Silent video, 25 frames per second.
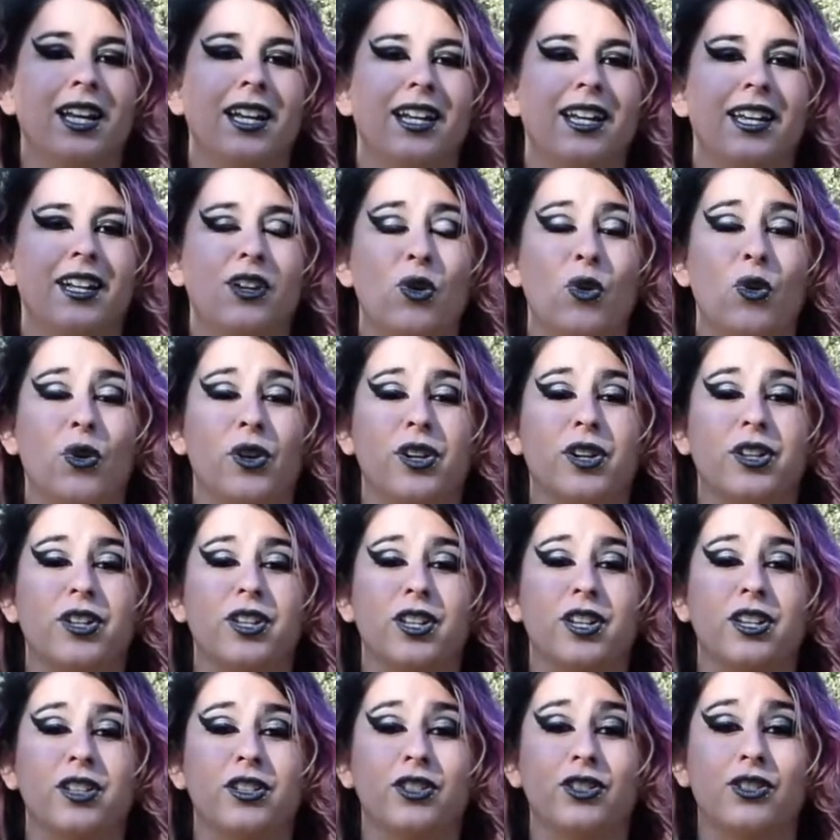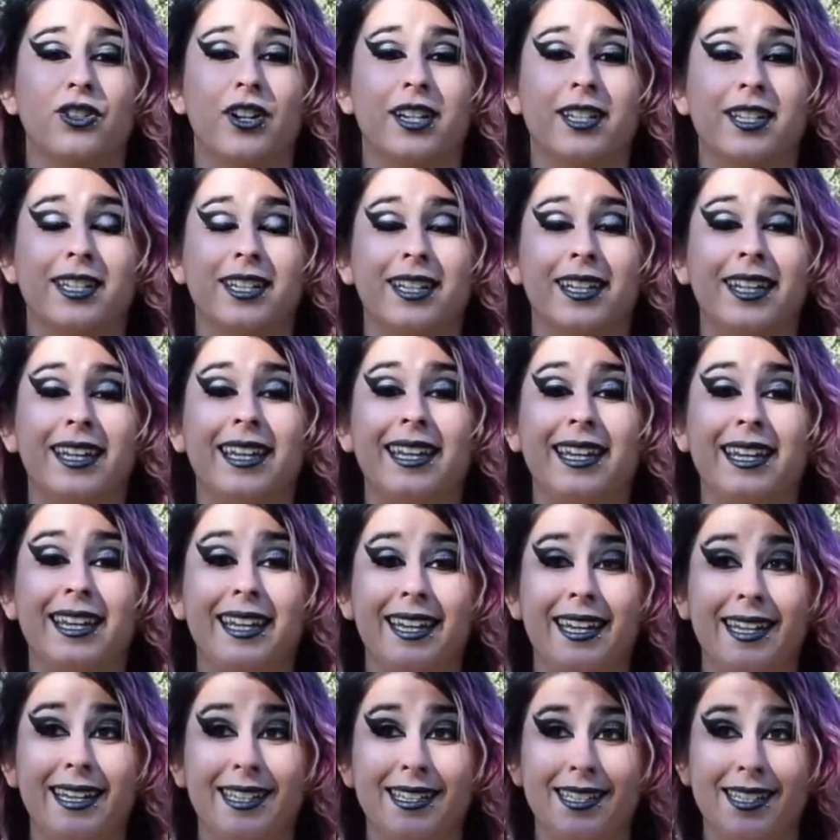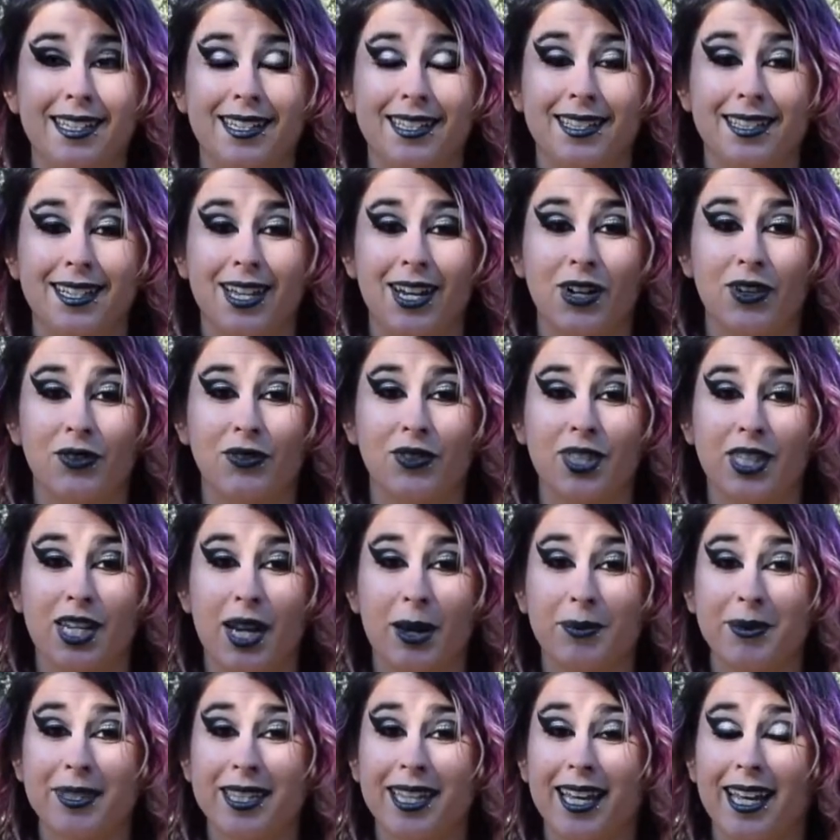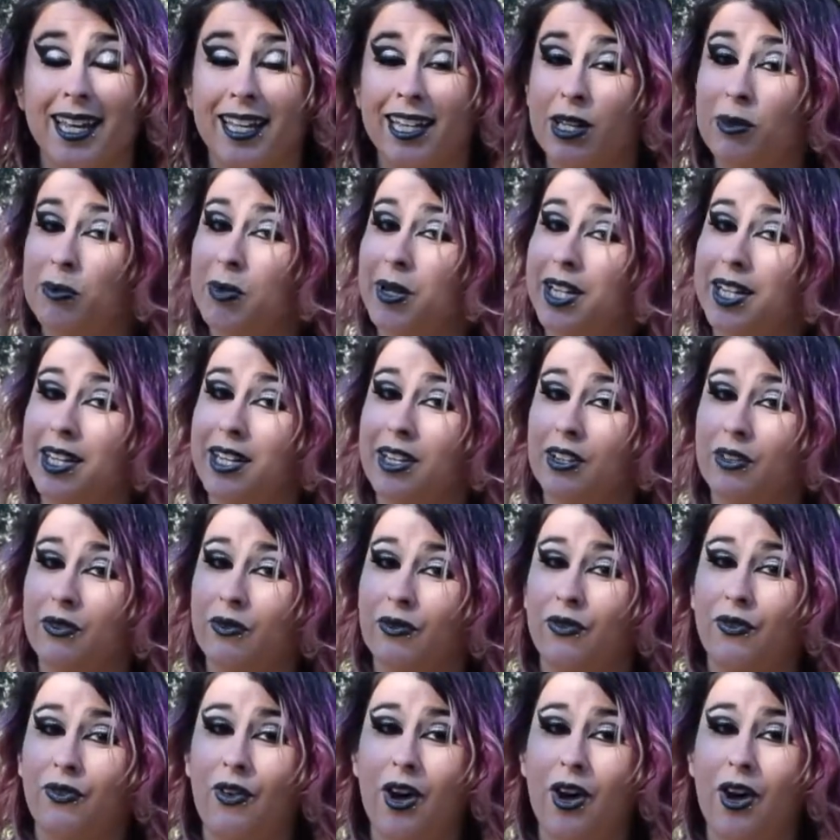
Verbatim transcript: In order to construct an easy set of steps that anybody can